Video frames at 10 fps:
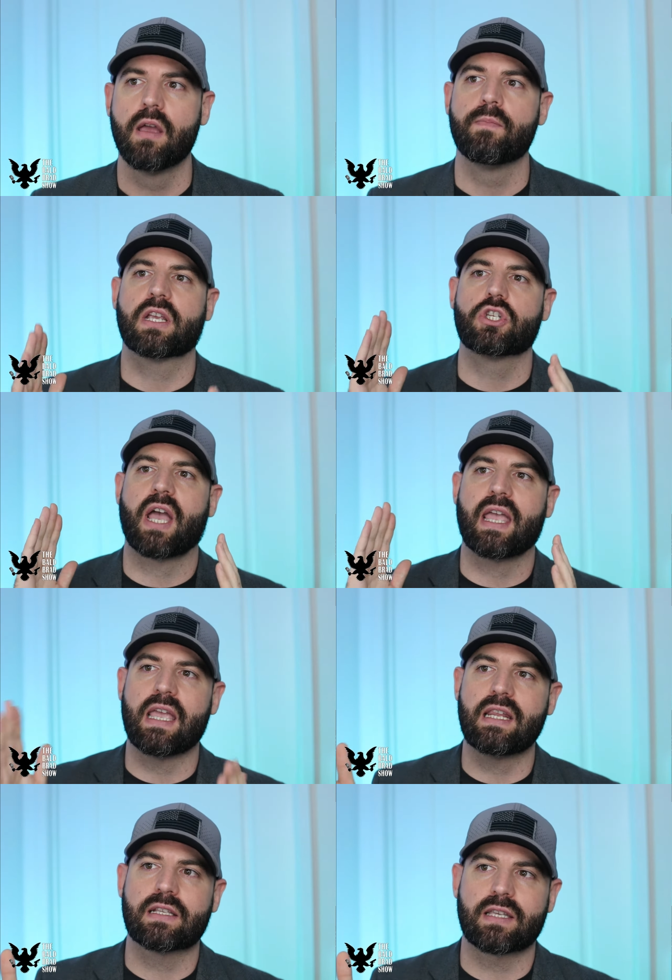because you got
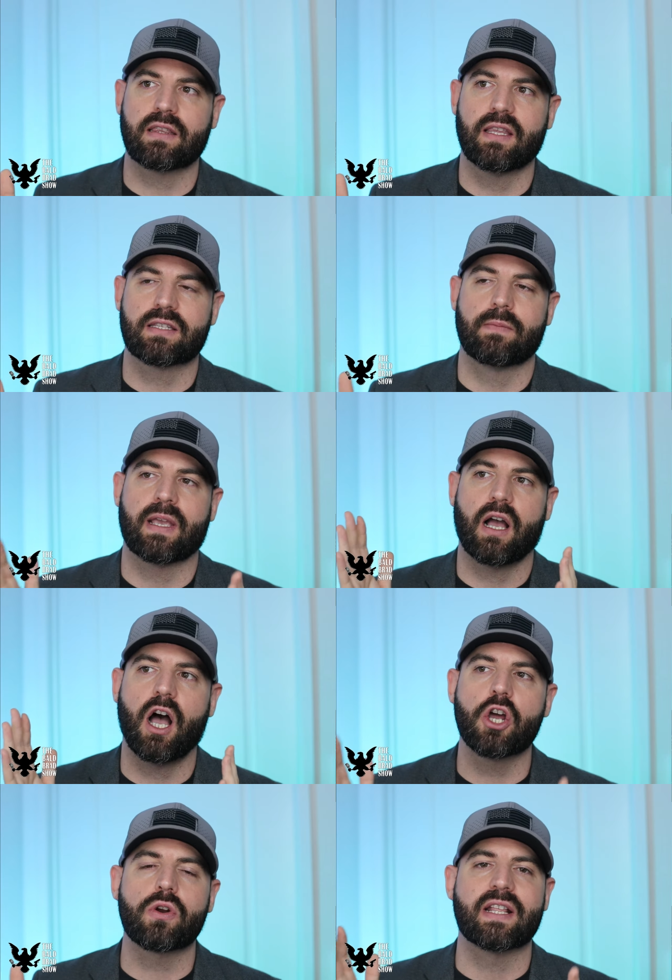idiots like this that make
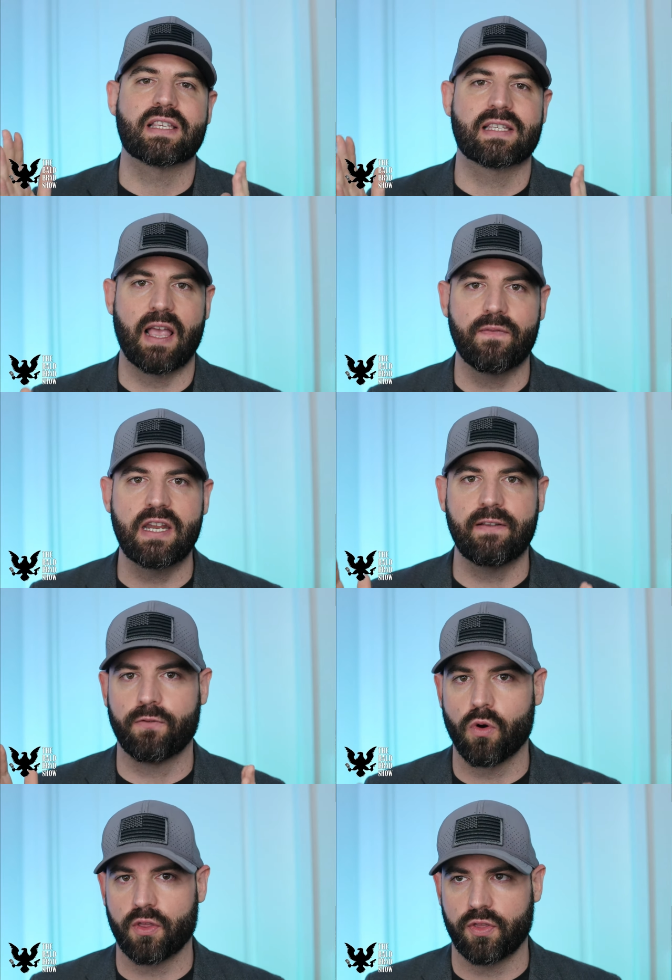
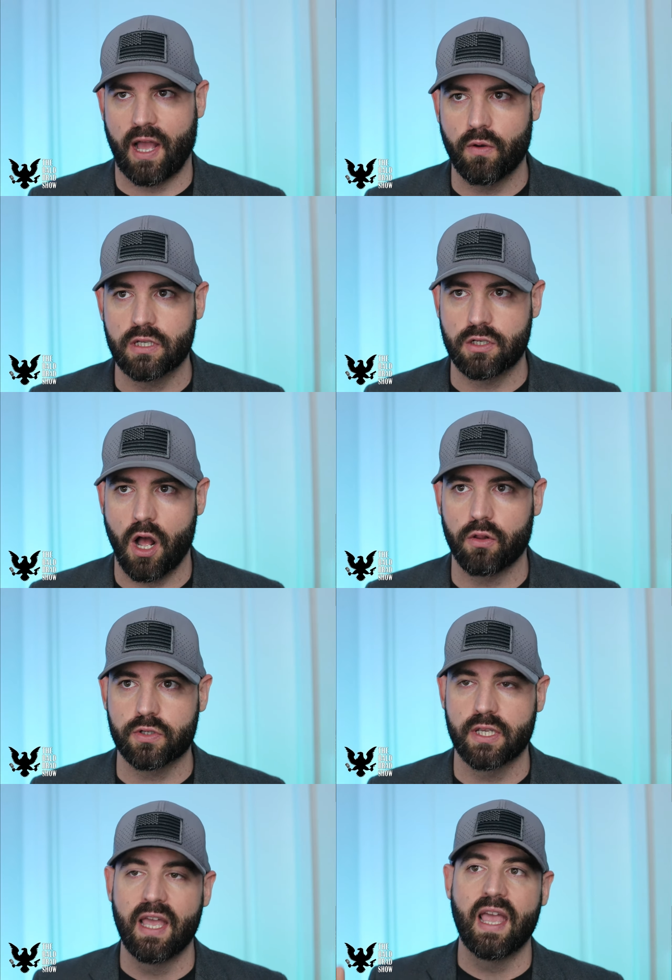
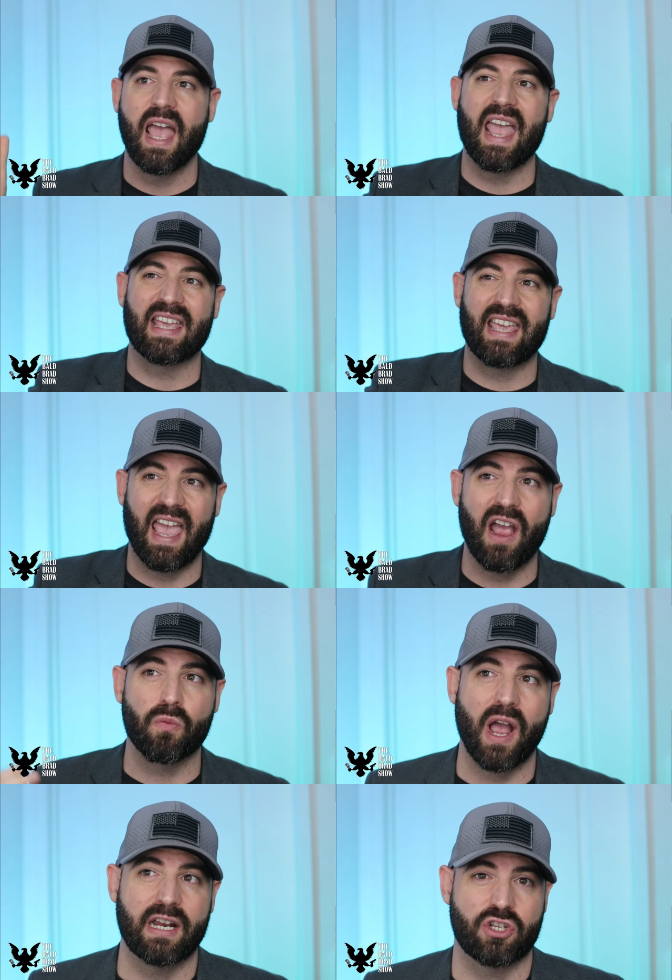$174,000 and can't
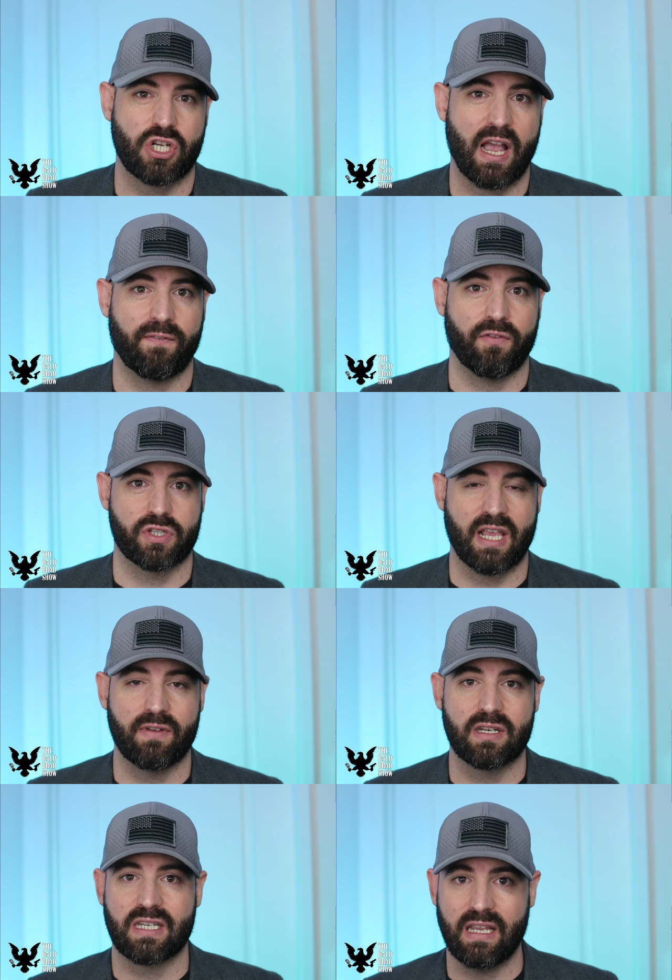write a check for
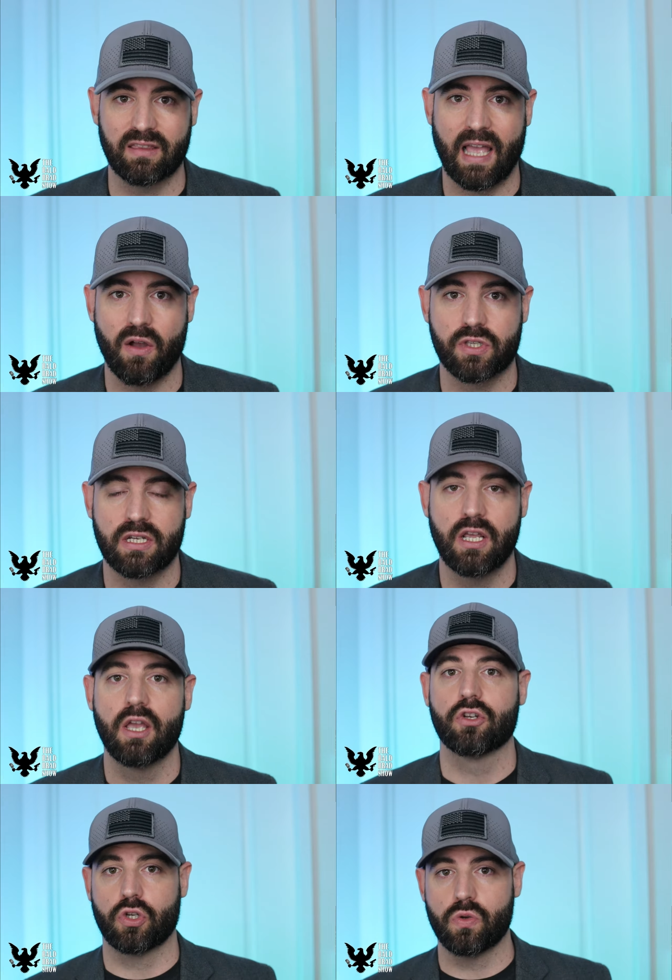$17,000
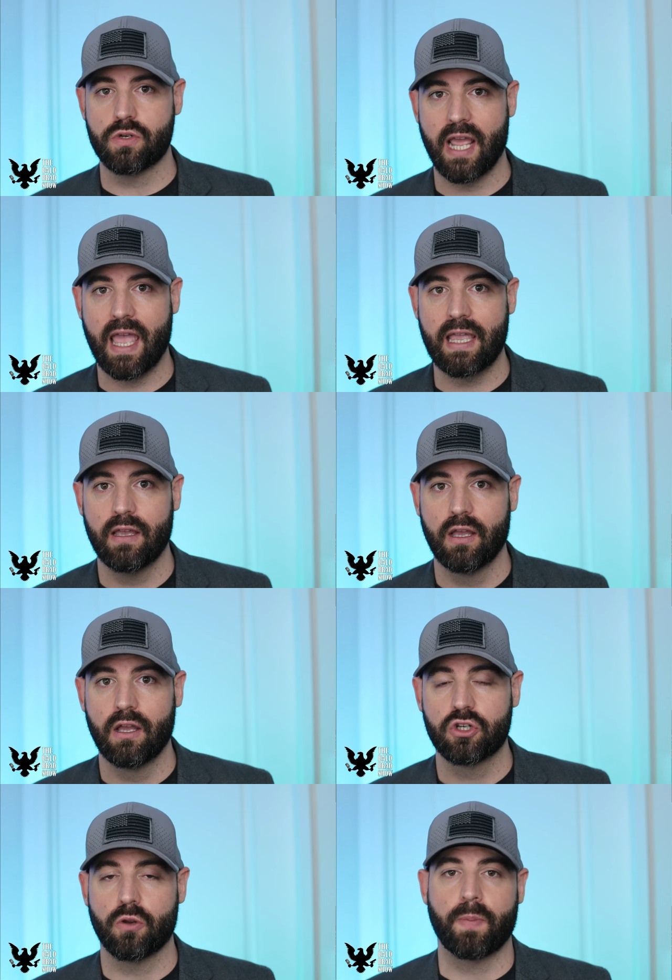today
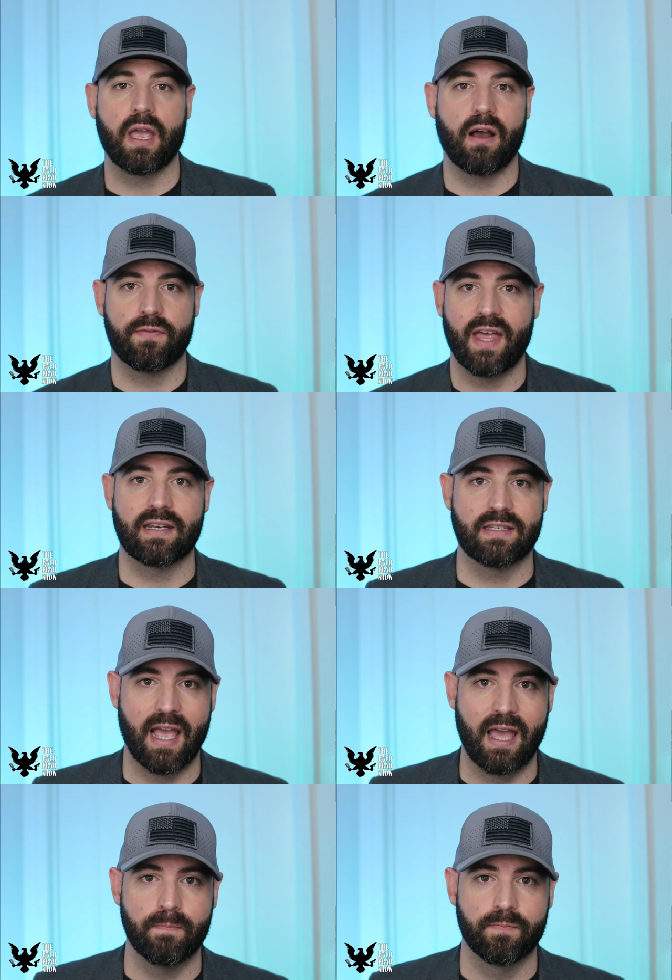to pay off that
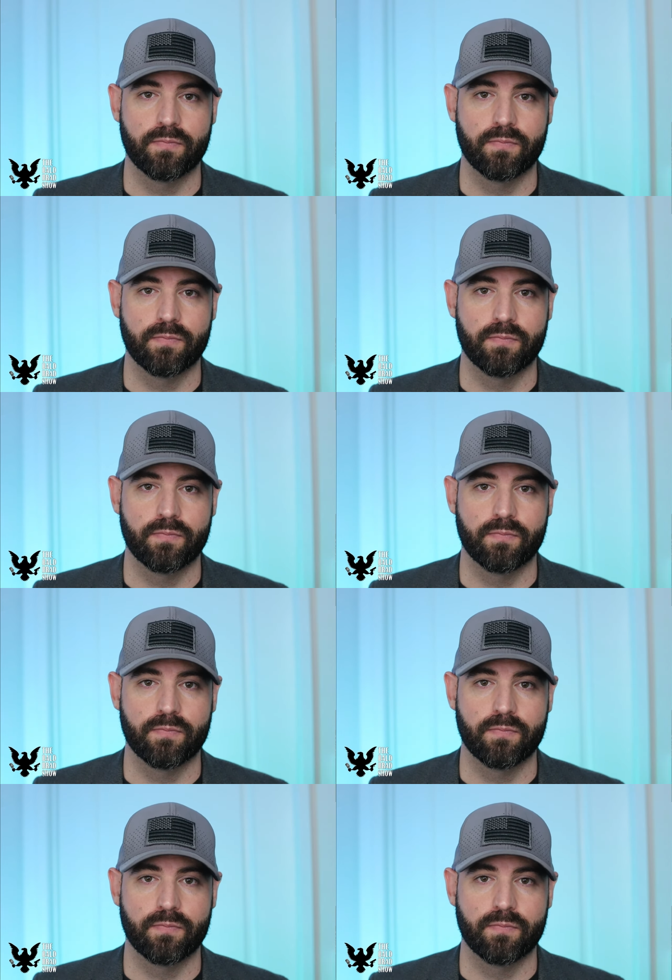debt.